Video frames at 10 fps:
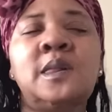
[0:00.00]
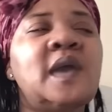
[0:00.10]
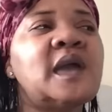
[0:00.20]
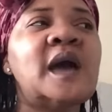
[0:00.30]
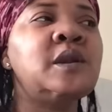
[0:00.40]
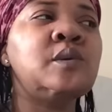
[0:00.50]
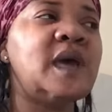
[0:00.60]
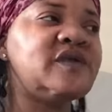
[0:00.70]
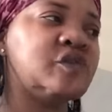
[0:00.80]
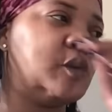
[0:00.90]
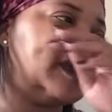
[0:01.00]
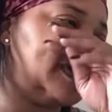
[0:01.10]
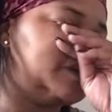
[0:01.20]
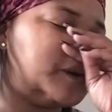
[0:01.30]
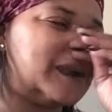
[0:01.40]
Like, I don't like the way
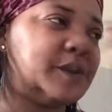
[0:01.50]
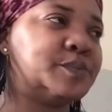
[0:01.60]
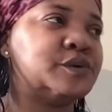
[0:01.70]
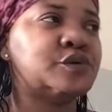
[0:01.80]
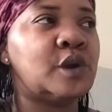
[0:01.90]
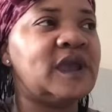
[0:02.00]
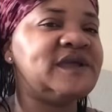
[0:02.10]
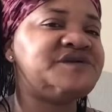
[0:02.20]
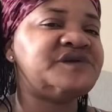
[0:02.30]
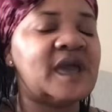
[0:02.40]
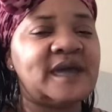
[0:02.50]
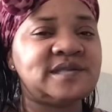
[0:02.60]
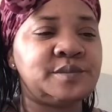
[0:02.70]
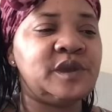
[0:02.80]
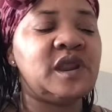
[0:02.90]
they try to portray
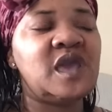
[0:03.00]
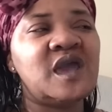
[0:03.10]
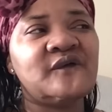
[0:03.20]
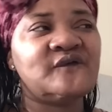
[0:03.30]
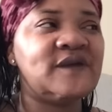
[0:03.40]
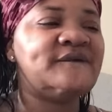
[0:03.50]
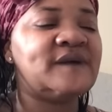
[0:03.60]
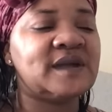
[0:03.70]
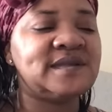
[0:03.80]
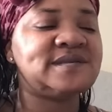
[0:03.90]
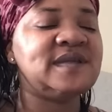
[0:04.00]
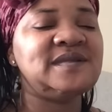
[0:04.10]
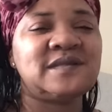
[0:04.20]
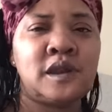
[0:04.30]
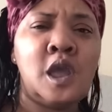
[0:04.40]
Jasmine every fucking
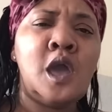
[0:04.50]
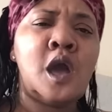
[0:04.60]
season.